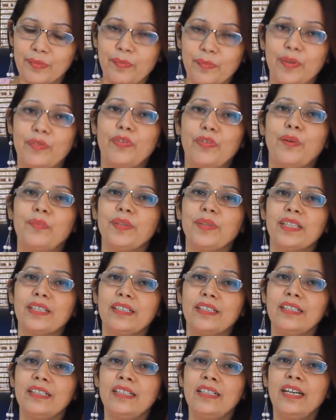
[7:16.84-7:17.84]
perform
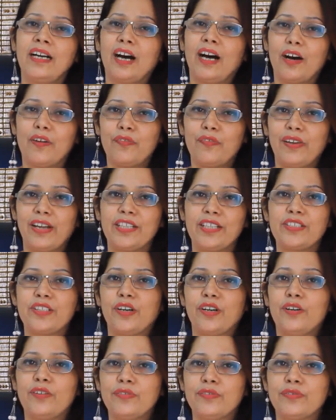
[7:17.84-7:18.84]
the effect
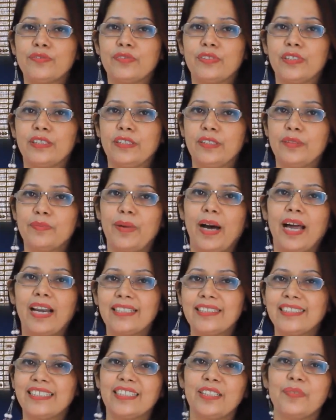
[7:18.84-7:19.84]
of
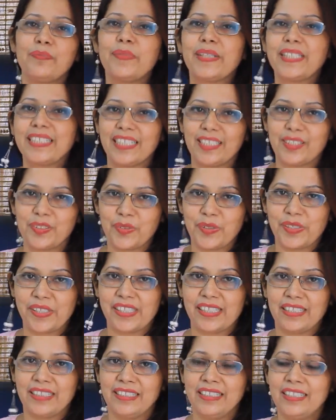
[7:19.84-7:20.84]
balancing the Pitta
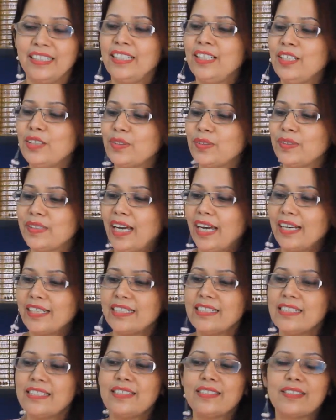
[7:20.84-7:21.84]
dosha. So that
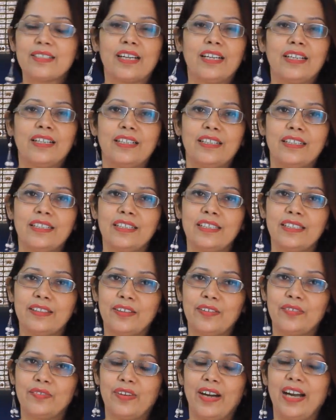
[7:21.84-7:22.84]
is
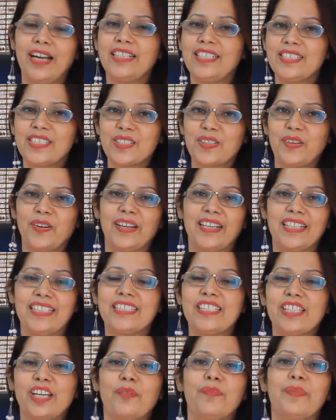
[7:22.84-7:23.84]
why it is called
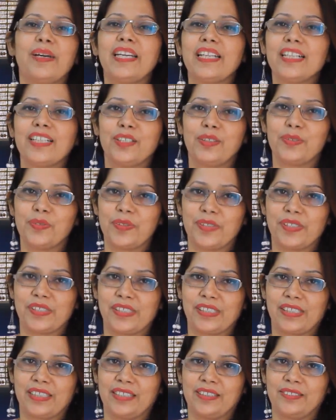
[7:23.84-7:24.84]
as Shamana
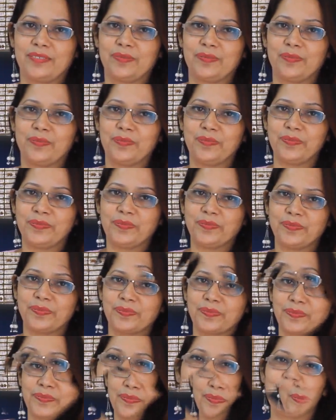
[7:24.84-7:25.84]
Gandusha. The
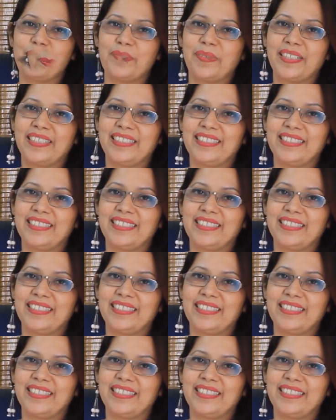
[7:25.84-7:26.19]
third type,